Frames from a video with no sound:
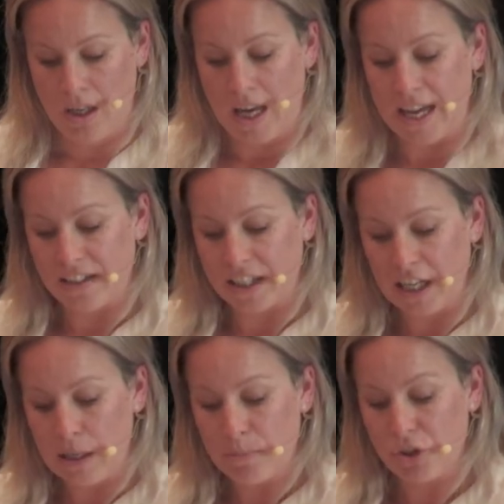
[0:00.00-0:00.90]
And to
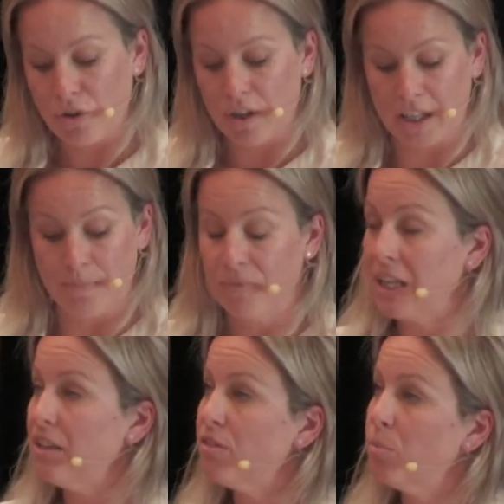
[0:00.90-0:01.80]
keep trying,
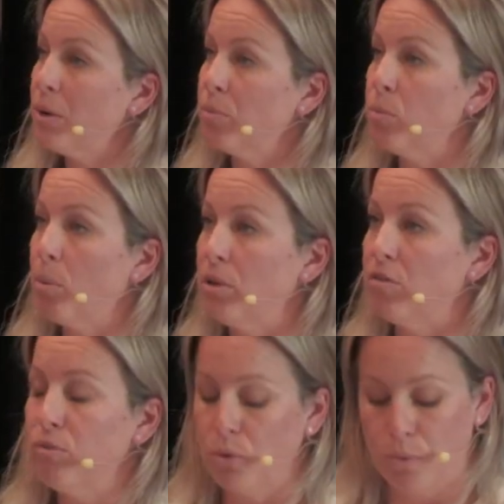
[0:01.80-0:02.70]
even when we wobble
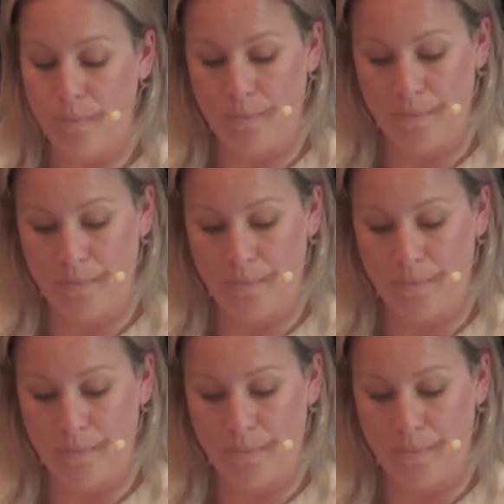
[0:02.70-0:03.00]
and fall.